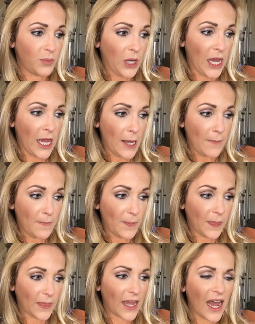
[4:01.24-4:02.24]

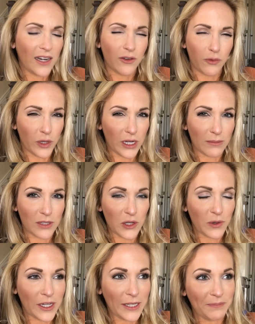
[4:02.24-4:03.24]
of what I'm
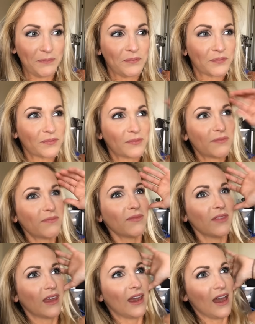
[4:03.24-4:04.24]
doing,
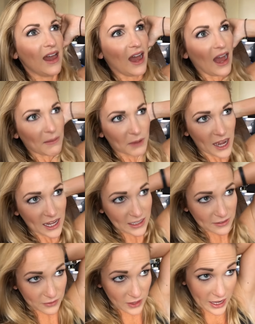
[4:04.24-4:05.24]
I'm kind
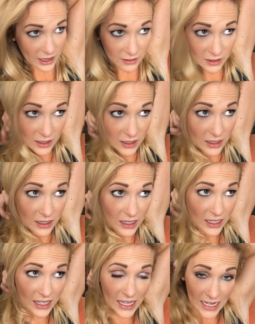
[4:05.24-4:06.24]
of like
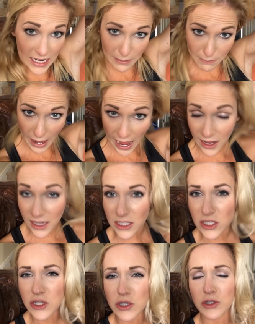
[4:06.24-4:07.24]
getting back
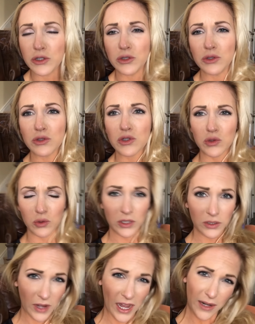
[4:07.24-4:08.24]
into sort
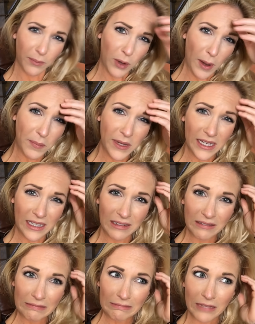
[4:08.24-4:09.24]
of kind of
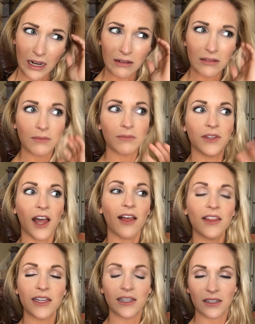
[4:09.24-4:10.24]
prepping,
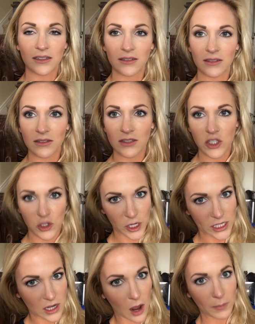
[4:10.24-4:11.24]
not like
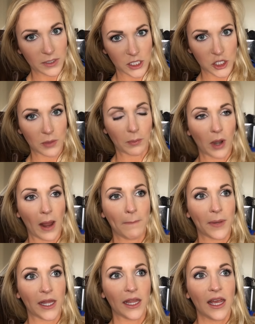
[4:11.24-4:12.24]
strict competition prep,
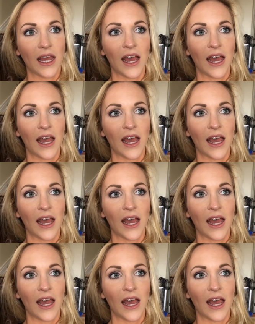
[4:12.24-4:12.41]
but